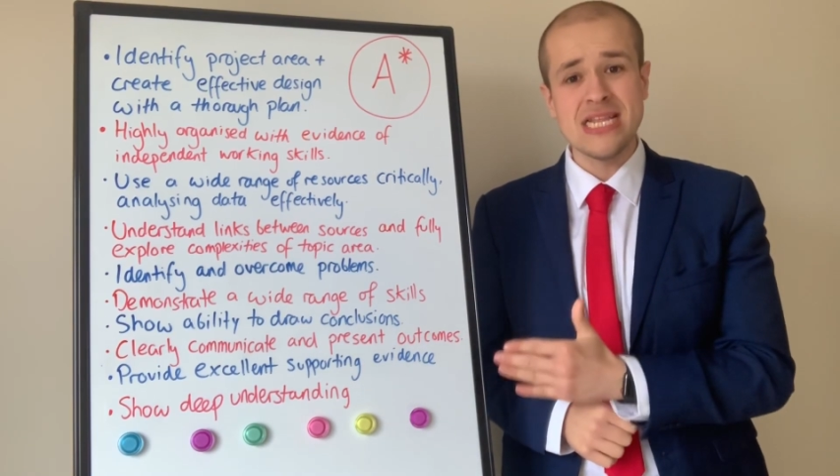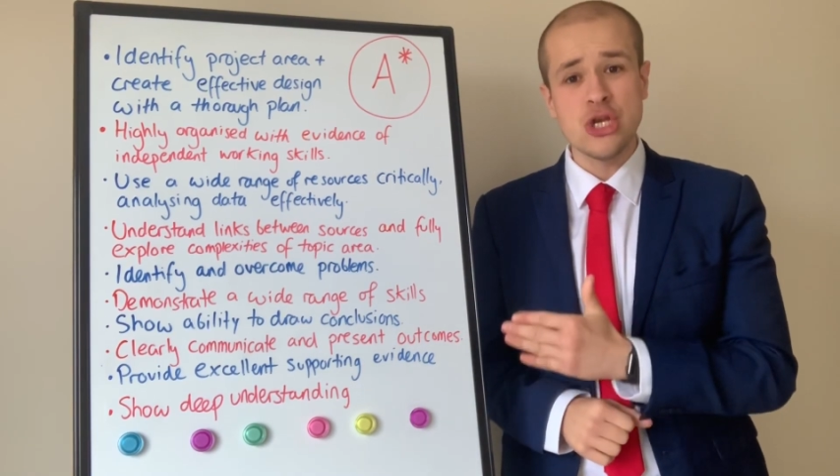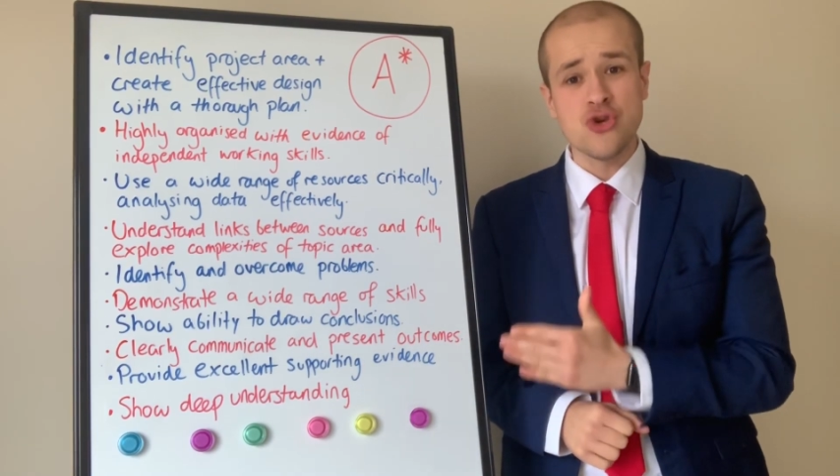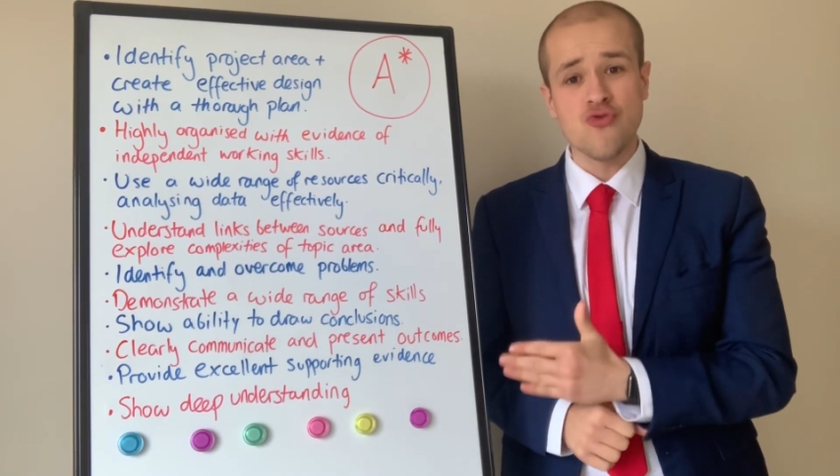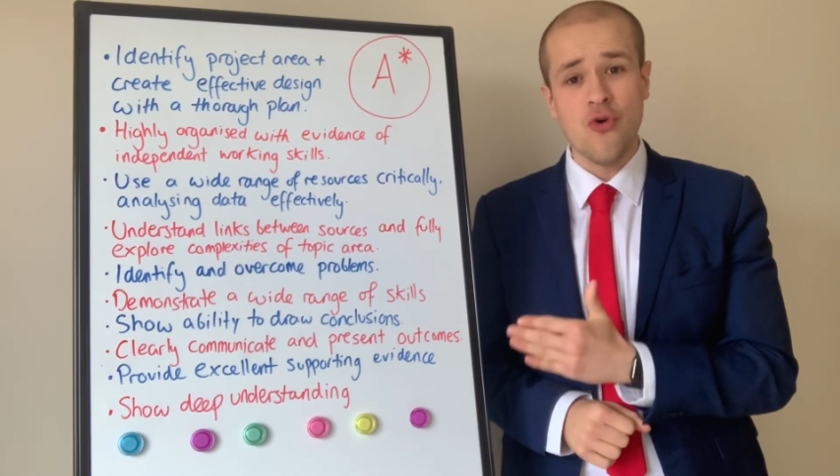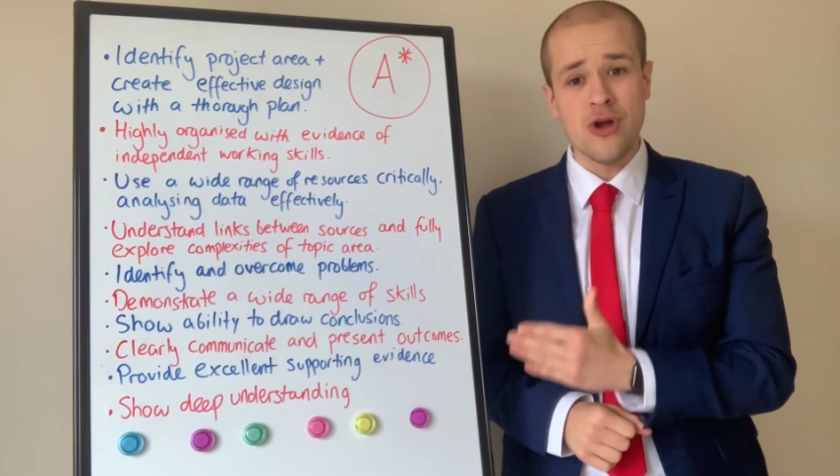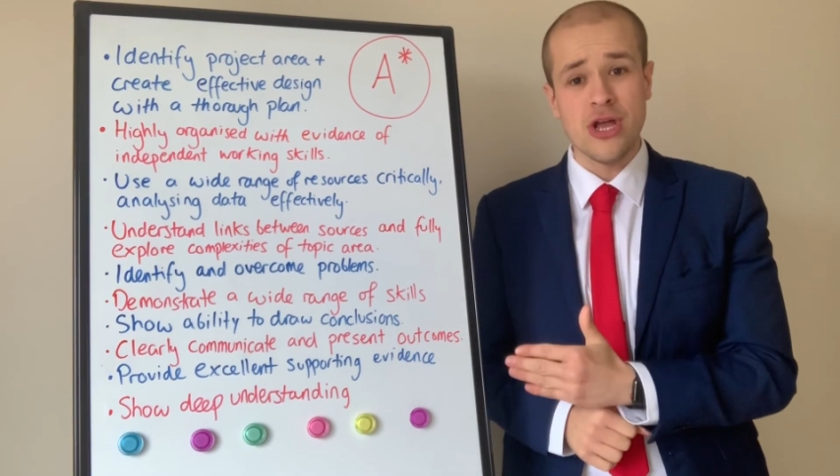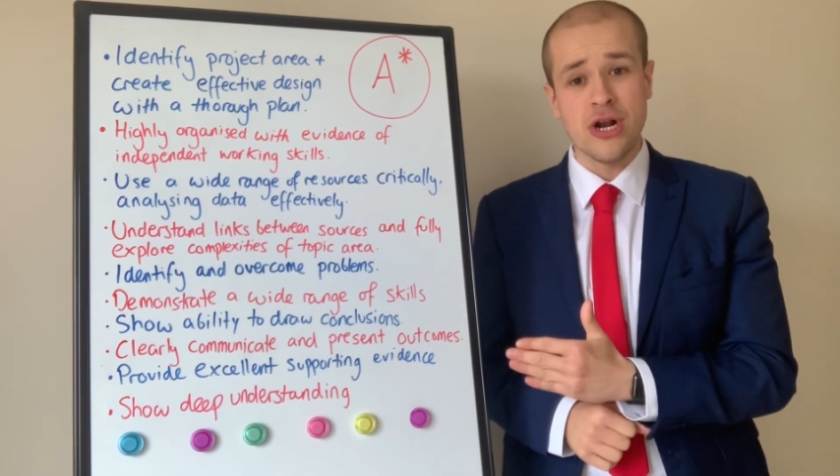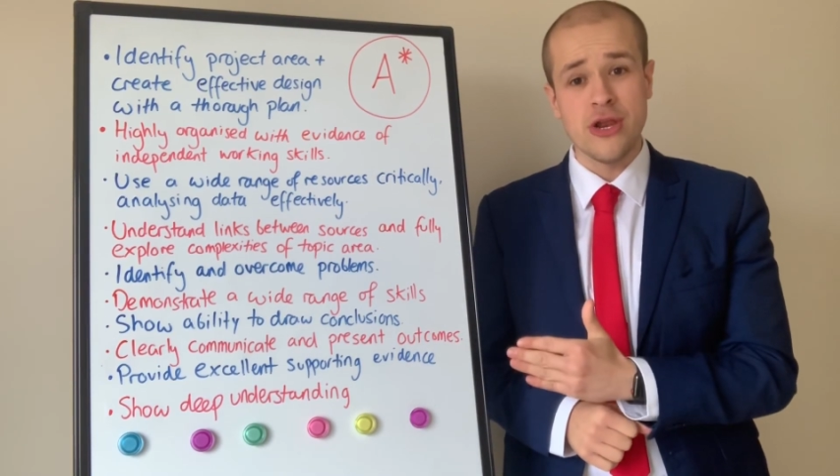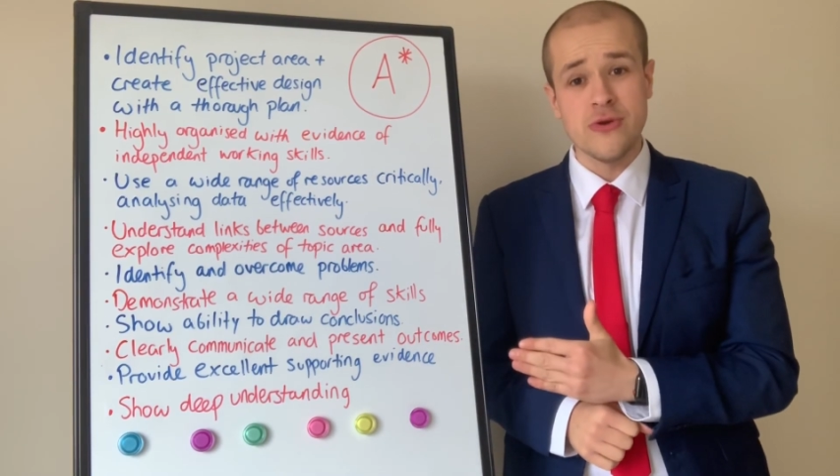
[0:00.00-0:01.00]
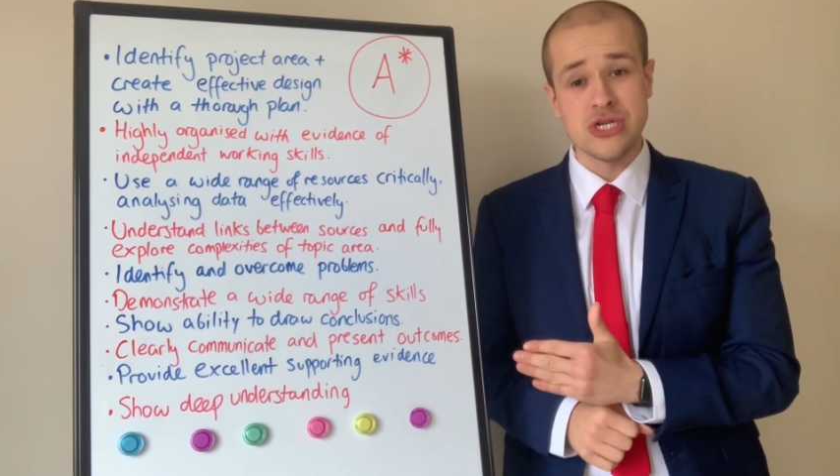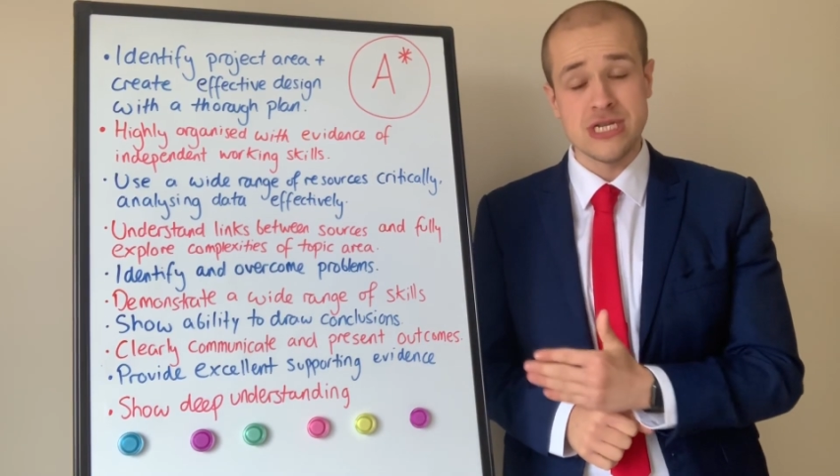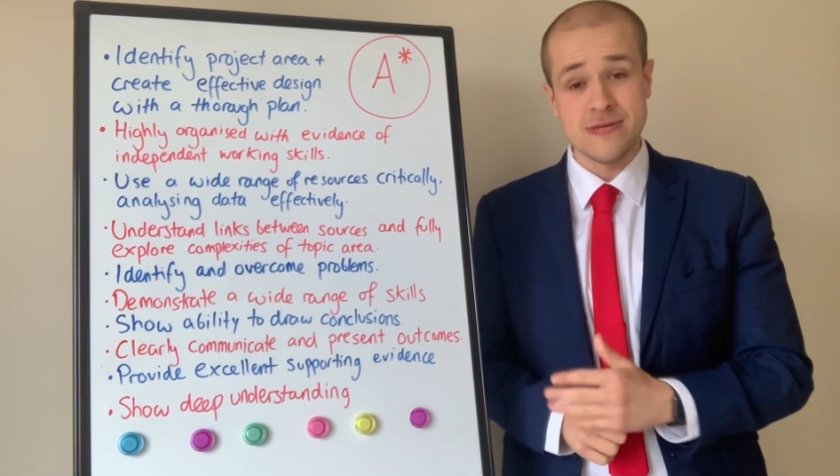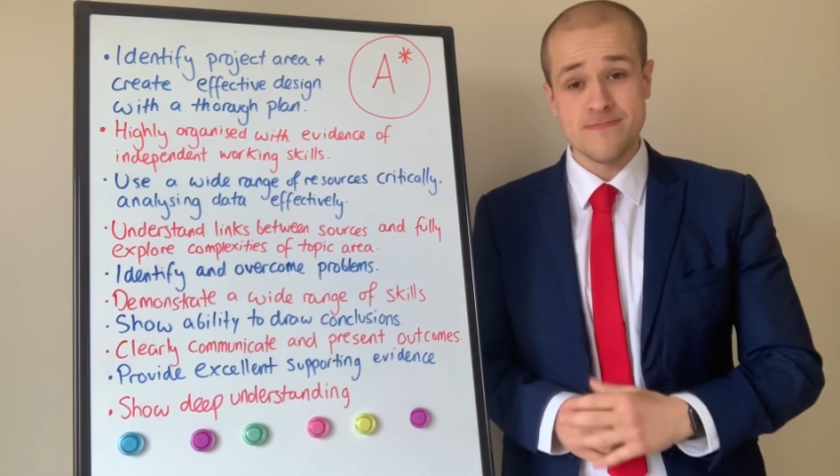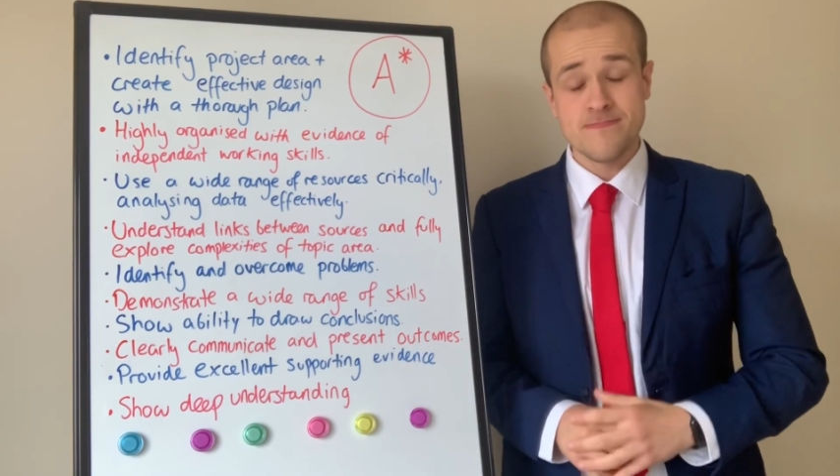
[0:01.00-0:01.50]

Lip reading: to draw conclusions.